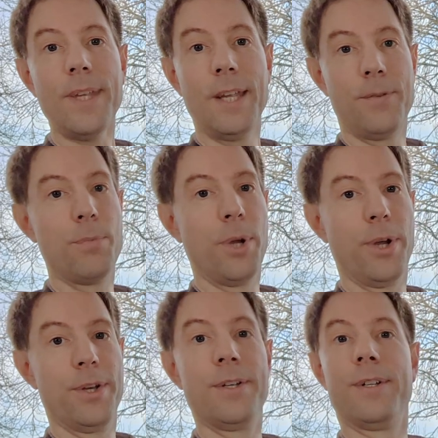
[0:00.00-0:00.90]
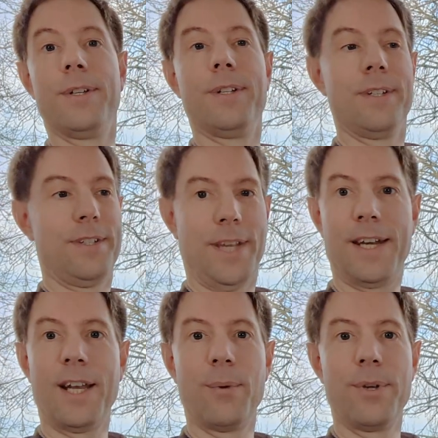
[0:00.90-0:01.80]
if you burn
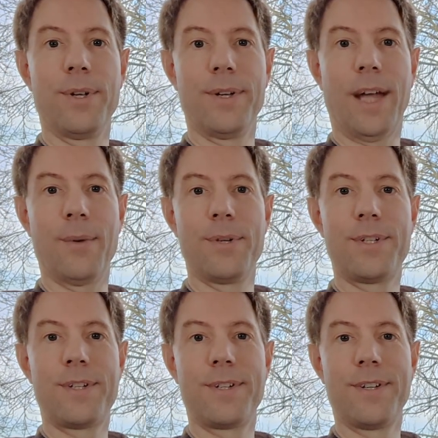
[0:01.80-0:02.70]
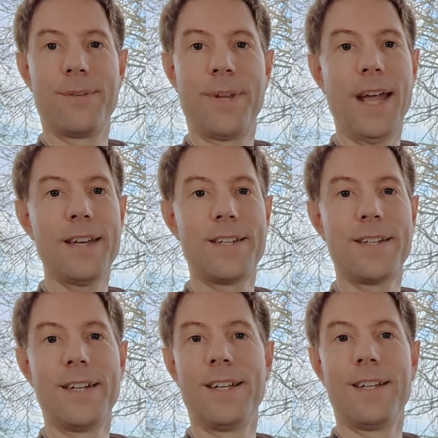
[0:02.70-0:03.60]
10 kilowatt hours of
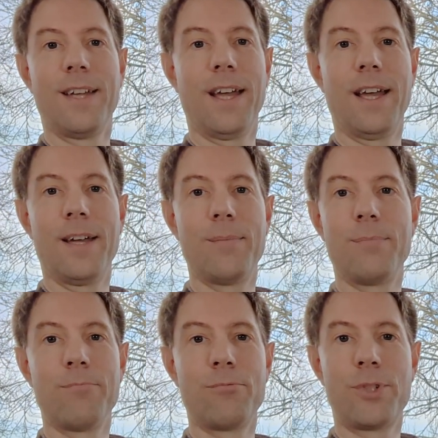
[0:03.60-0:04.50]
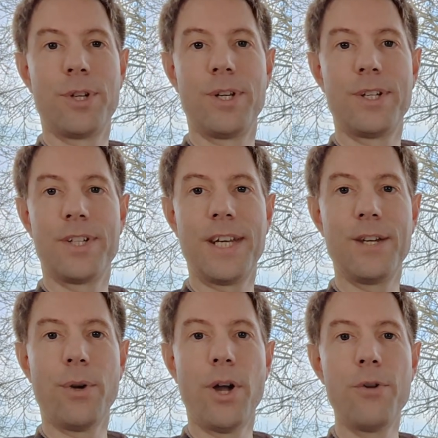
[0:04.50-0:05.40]
gas to
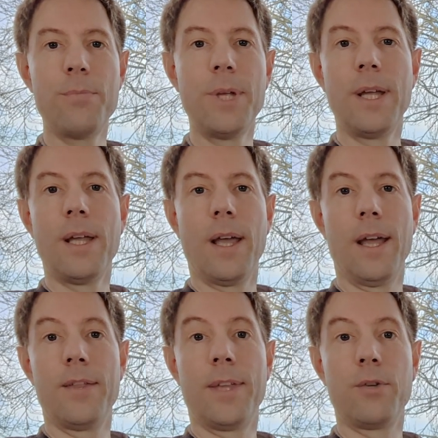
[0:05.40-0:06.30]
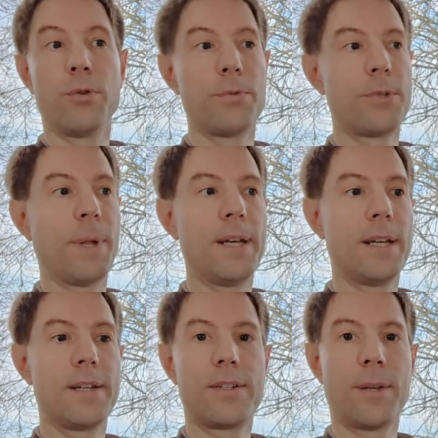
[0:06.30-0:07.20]
heat your home, then you're
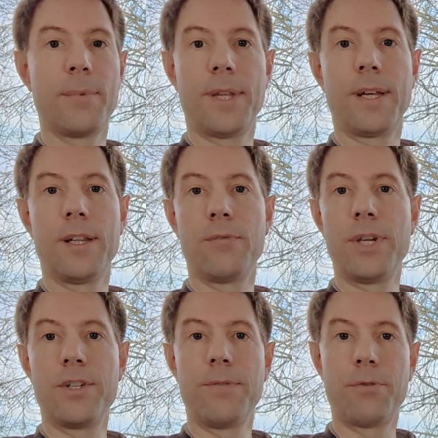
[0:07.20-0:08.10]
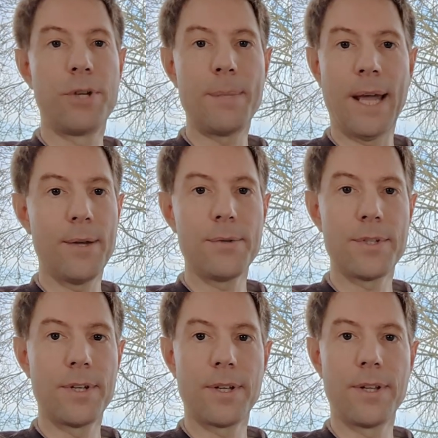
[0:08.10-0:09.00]
spending something in the region of
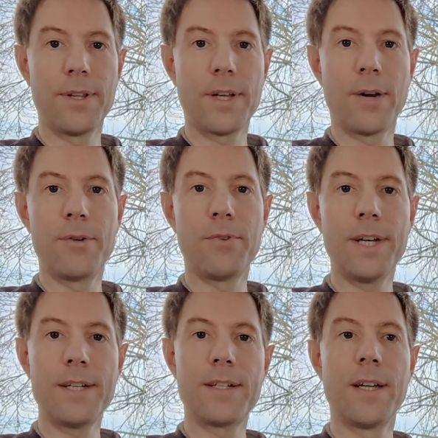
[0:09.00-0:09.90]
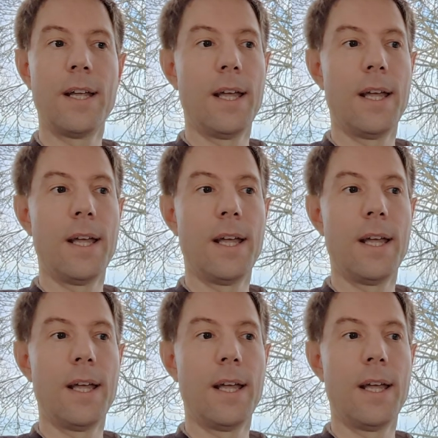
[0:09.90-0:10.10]
£3 at the current rate.